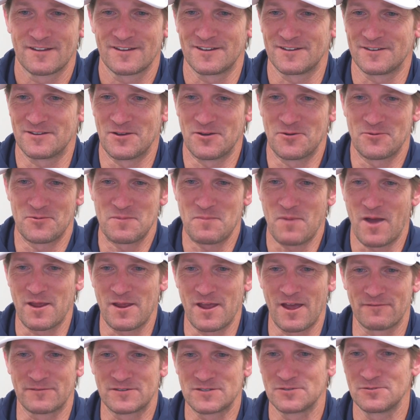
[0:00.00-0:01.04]
You know, we
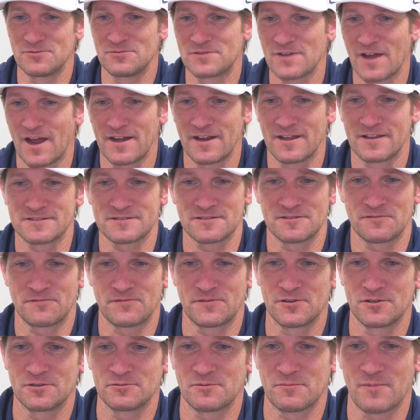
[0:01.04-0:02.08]
might have two tight ends on the
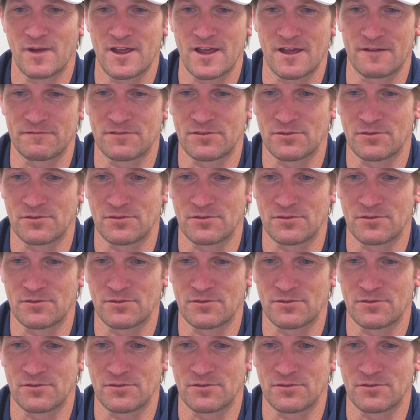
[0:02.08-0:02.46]
field. We might have